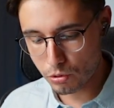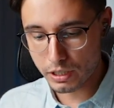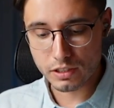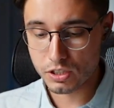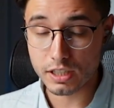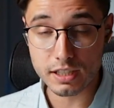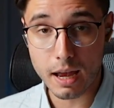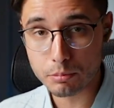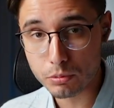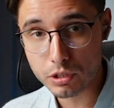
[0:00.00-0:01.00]
In this
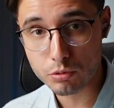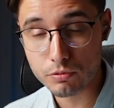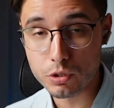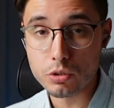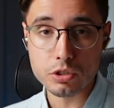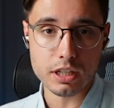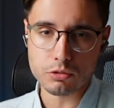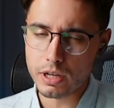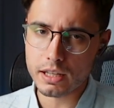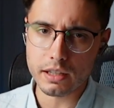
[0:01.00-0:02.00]
example with reviews and
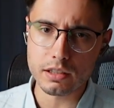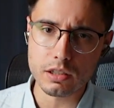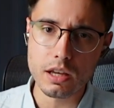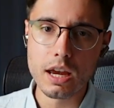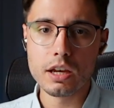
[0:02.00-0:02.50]
creating the